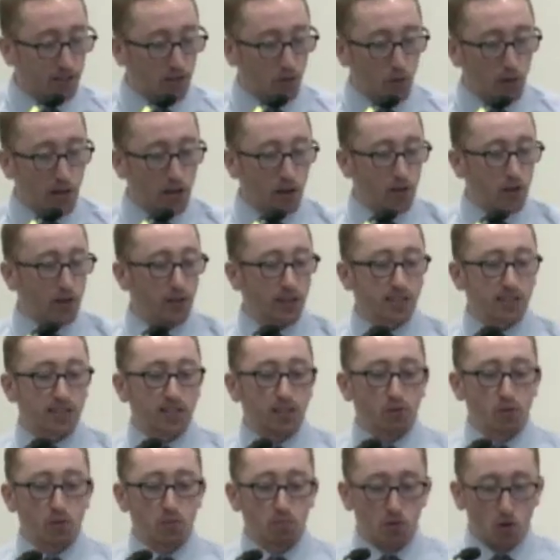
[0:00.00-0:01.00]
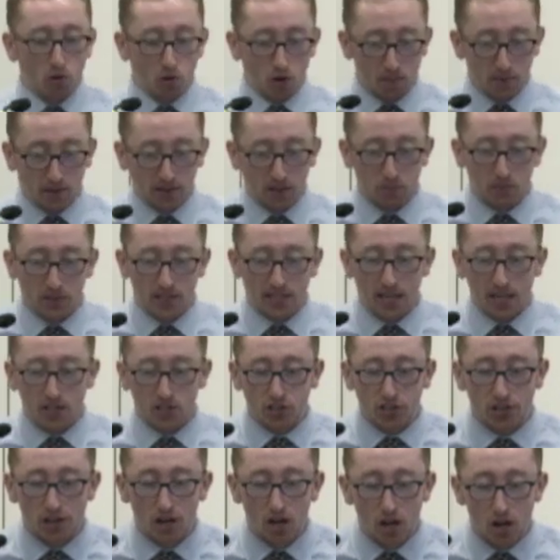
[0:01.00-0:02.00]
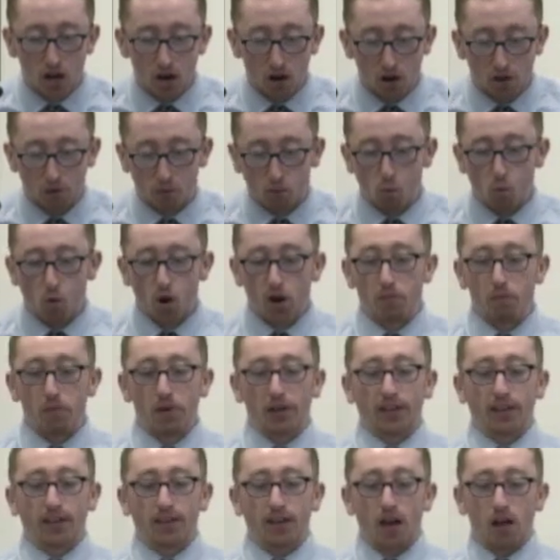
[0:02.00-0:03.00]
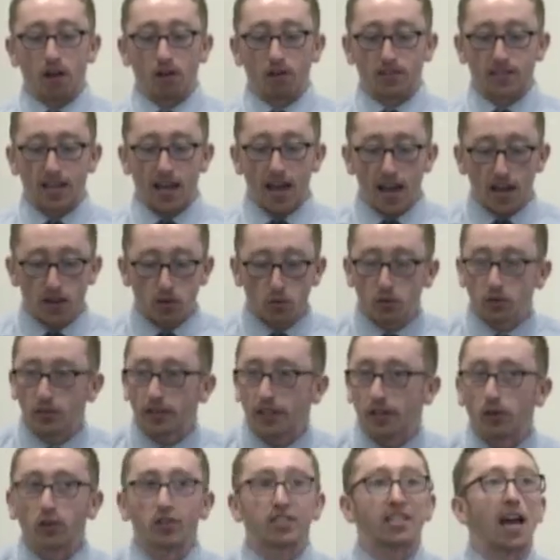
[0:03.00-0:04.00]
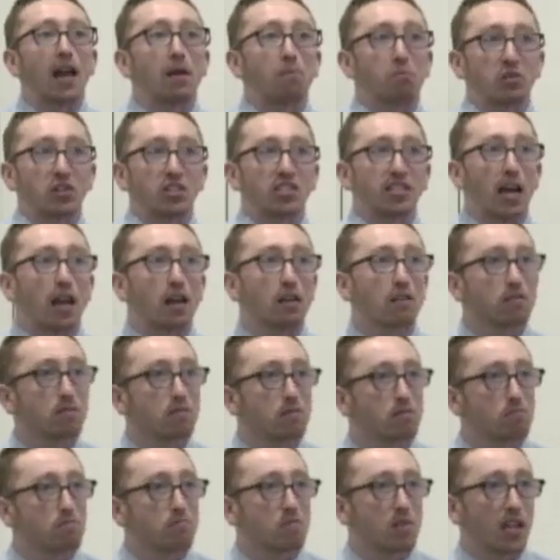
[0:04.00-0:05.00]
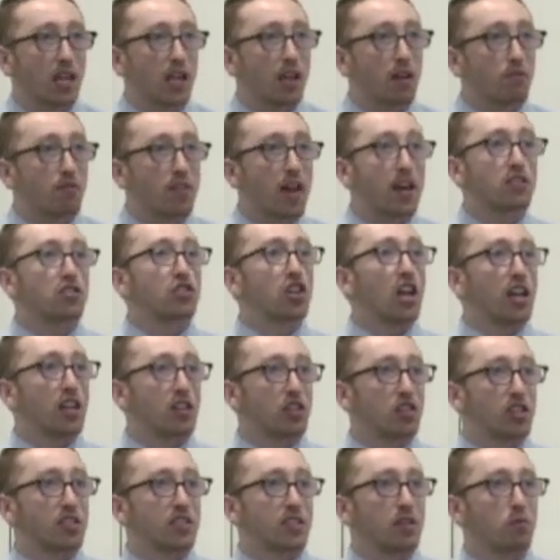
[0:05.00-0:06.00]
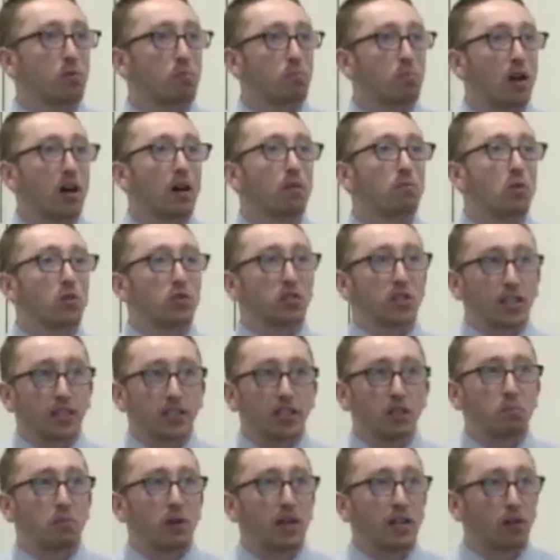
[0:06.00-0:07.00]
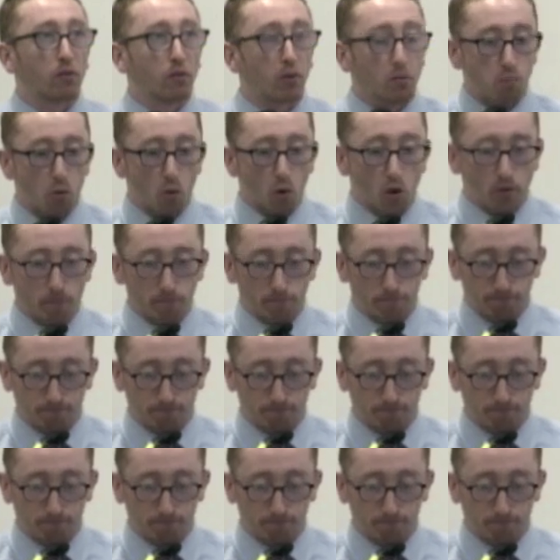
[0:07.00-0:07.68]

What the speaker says: So here you can see the reprogramming limitation of $1 million annually, or 10%. If that changes, it would most likely be in a report.